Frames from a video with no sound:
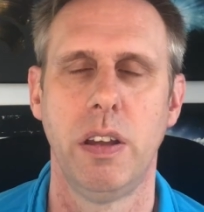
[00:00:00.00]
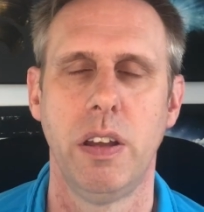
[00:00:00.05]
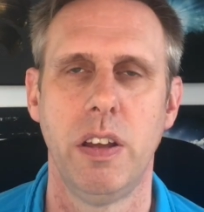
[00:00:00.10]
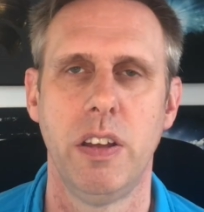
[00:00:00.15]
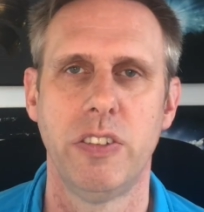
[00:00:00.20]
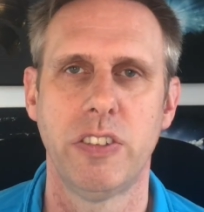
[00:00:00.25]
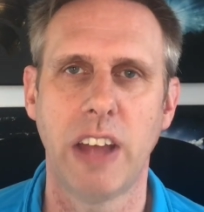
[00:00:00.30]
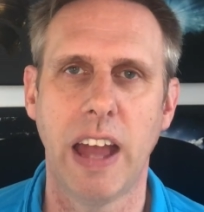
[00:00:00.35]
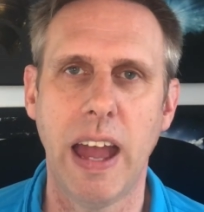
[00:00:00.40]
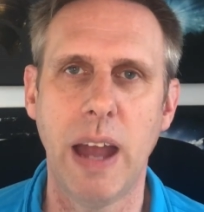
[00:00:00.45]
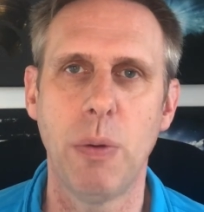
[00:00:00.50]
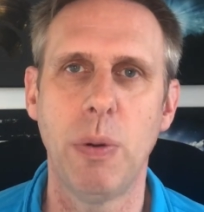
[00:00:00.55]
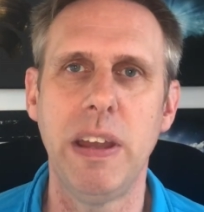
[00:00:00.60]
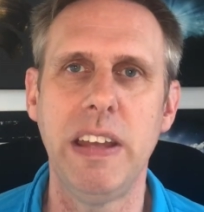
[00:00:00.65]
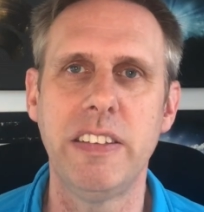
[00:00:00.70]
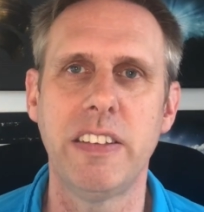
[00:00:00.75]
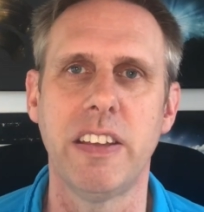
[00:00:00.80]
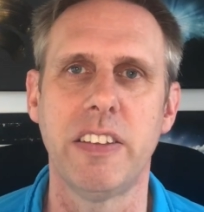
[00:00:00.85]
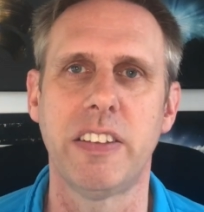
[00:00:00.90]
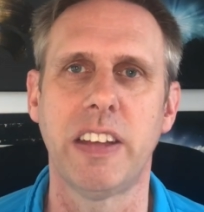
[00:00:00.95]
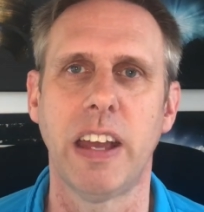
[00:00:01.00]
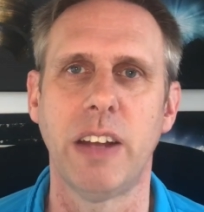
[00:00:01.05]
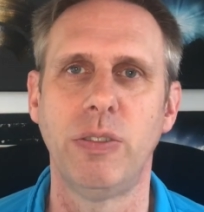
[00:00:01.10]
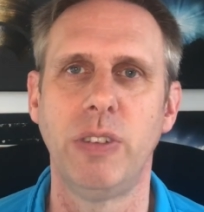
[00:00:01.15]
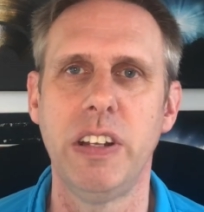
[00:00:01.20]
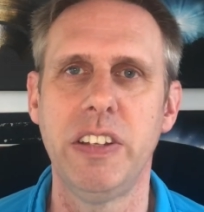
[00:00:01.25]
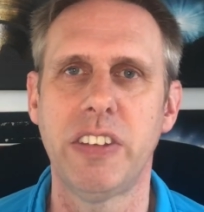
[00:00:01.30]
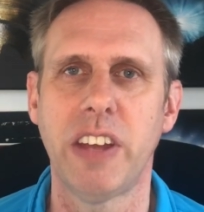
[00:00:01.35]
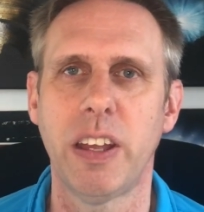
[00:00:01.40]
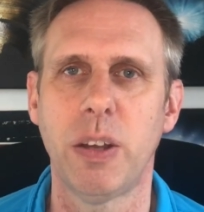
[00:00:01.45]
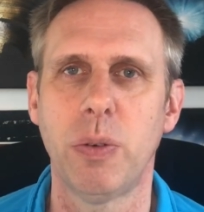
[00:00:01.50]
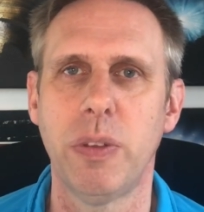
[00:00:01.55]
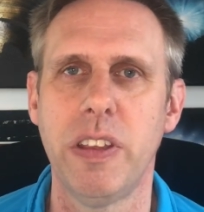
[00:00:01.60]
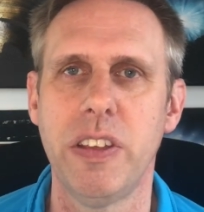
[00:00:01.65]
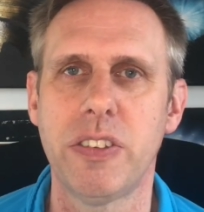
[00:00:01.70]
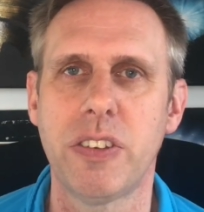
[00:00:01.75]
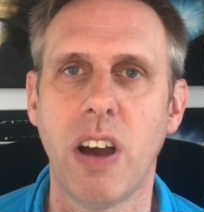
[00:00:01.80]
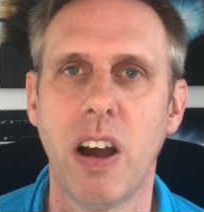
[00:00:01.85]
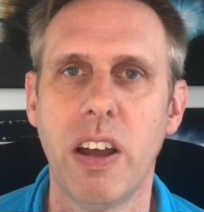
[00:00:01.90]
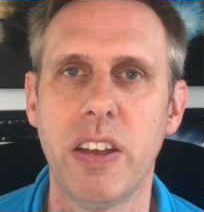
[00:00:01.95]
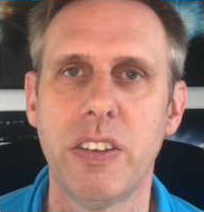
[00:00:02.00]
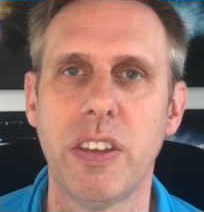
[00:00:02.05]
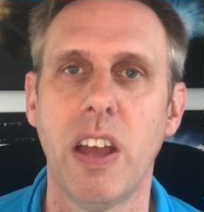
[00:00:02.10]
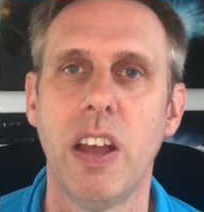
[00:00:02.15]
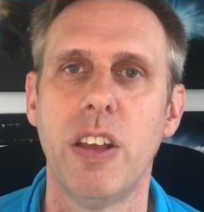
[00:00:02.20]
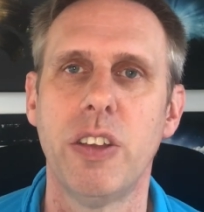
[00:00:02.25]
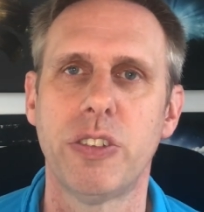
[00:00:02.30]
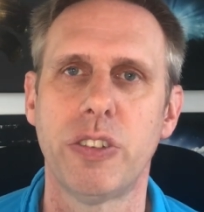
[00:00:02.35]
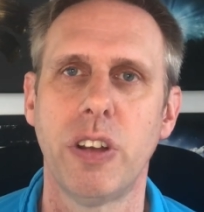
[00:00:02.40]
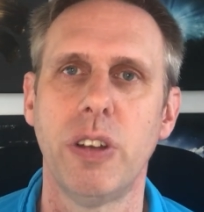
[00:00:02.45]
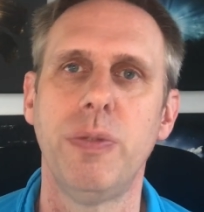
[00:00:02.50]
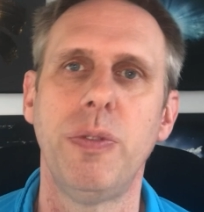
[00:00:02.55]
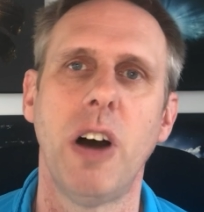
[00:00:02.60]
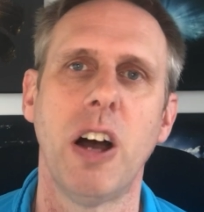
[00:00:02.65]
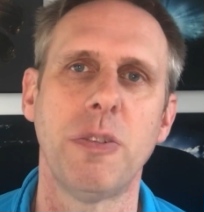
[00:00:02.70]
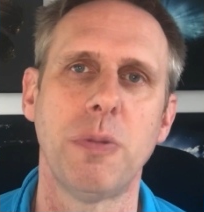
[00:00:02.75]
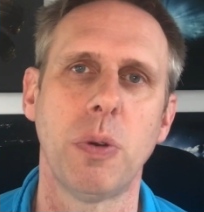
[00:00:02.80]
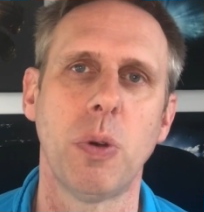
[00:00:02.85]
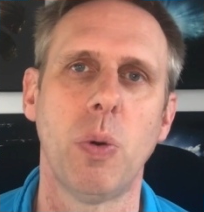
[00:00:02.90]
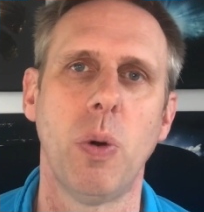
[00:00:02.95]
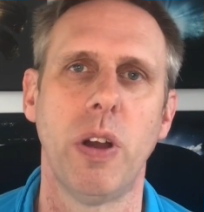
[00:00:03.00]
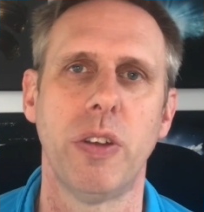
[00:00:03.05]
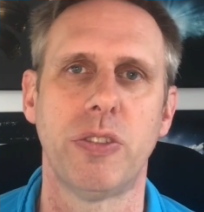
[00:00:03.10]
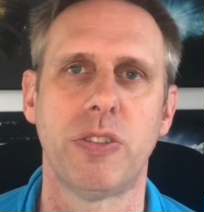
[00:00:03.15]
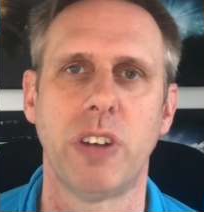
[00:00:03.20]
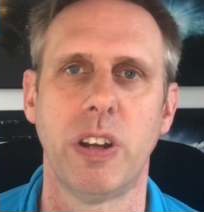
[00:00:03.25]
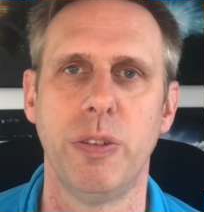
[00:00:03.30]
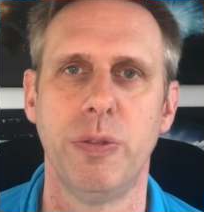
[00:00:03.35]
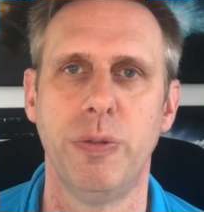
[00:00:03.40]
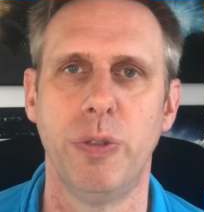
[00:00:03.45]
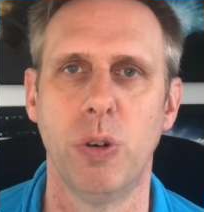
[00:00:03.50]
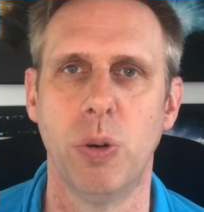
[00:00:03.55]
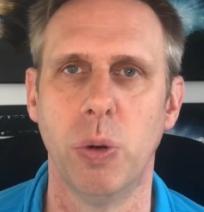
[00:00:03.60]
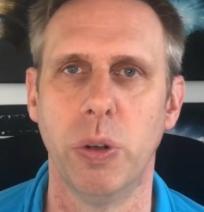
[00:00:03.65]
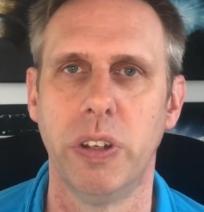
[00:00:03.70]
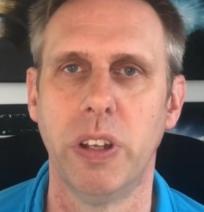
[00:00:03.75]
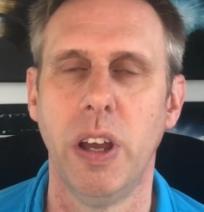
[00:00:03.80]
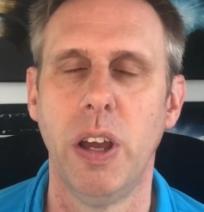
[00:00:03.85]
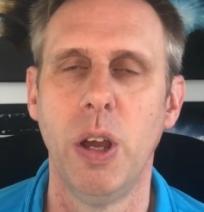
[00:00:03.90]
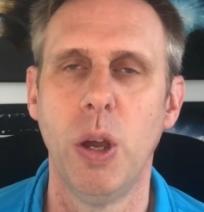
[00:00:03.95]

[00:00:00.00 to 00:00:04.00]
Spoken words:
So how easy is it to get a retake with these guys? So far it's been quite straightforward.